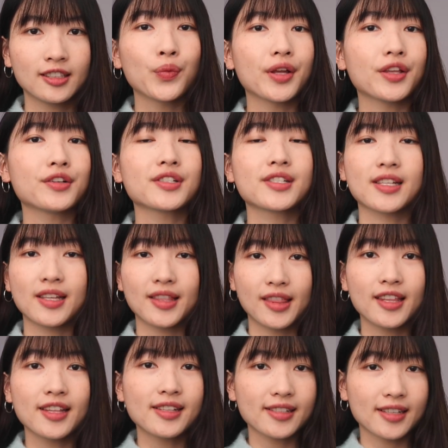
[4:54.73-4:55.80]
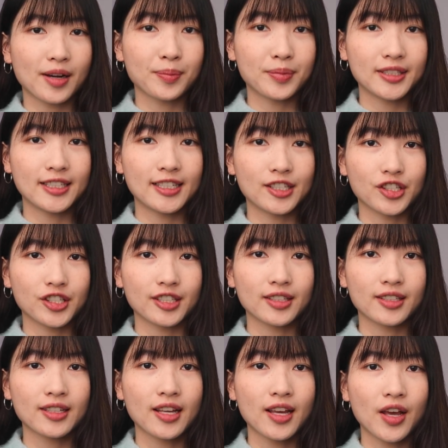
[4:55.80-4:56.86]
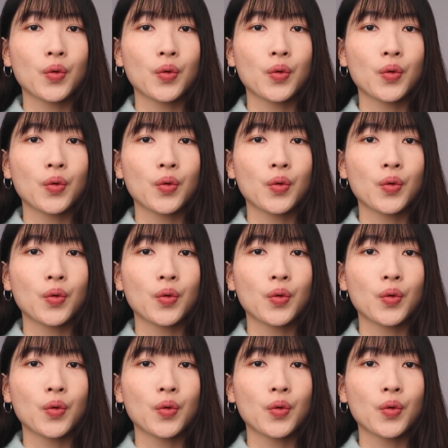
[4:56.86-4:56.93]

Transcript: When you see this combination,